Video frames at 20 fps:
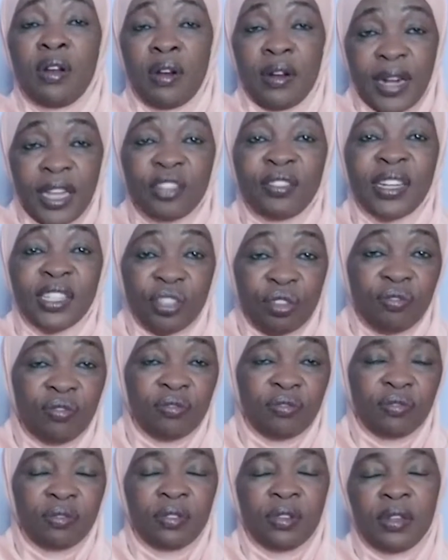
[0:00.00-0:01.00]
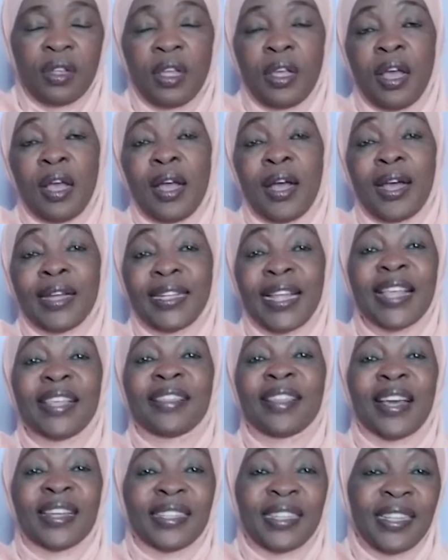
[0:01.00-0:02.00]
regular school, at age
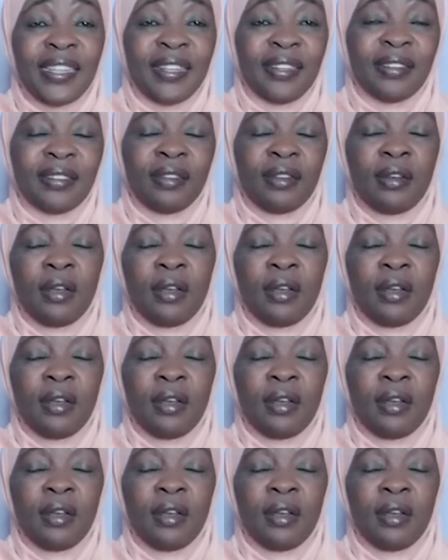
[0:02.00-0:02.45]
13,